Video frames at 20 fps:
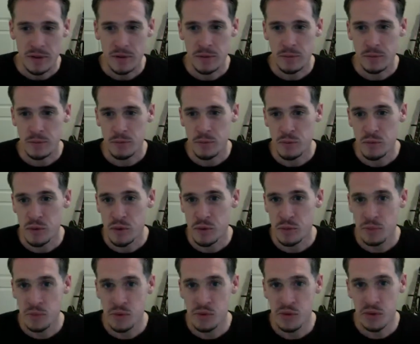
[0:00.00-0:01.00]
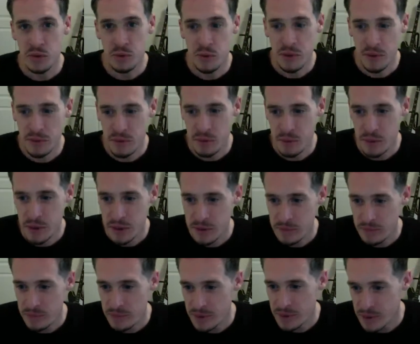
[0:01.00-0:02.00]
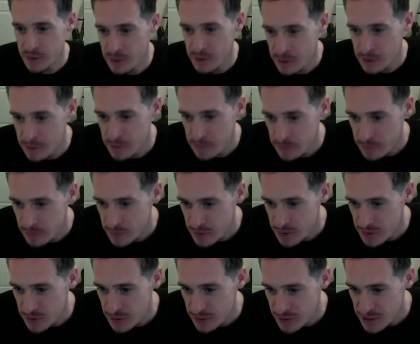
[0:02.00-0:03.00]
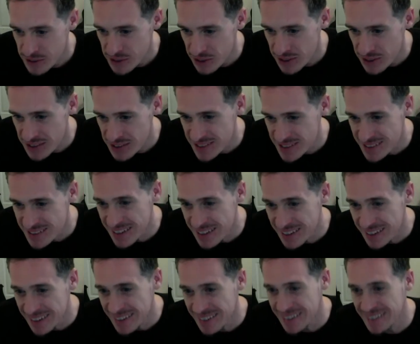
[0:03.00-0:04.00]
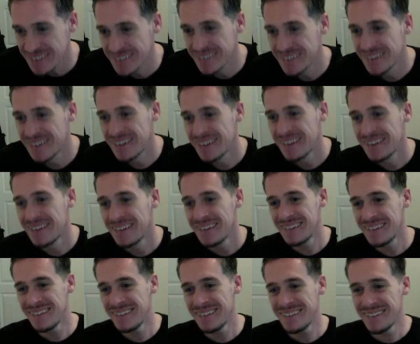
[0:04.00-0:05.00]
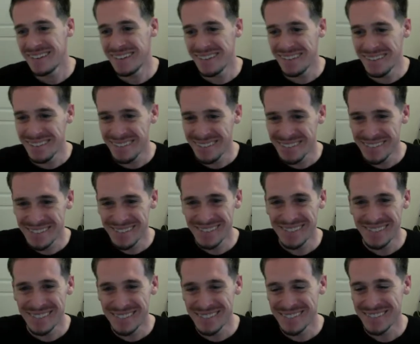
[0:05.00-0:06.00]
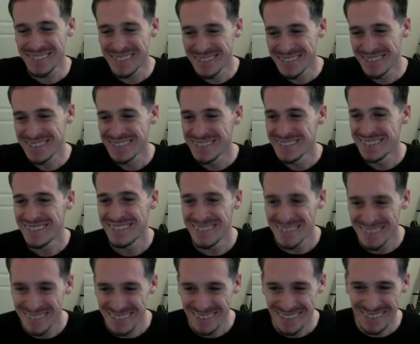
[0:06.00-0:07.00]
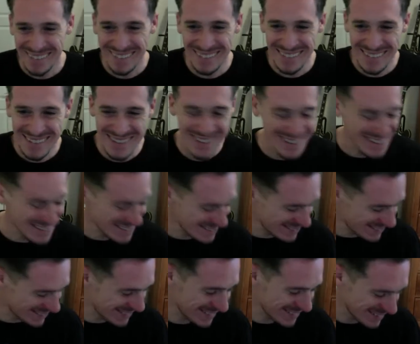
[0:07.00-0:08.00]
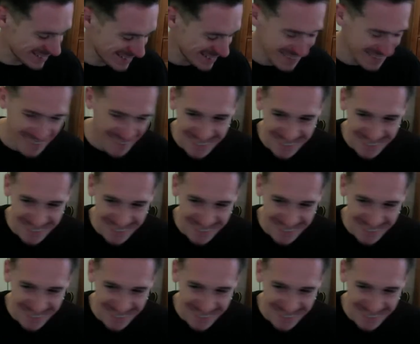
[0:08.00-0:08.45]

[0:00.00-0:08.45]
music will have to wait. Justin, yo, this is a first.